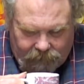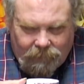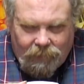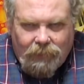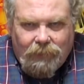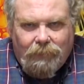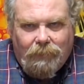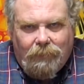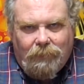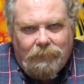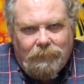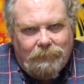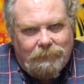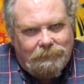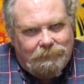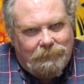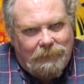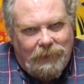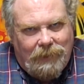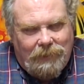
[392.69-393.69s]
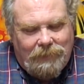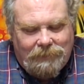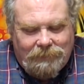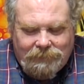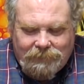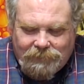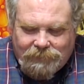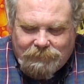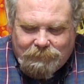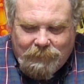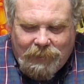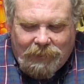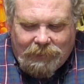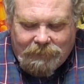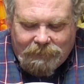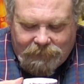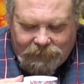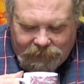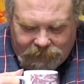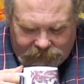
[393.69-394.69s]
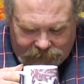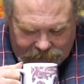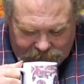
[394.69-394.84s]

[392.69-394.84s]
Oh man, the smell of this,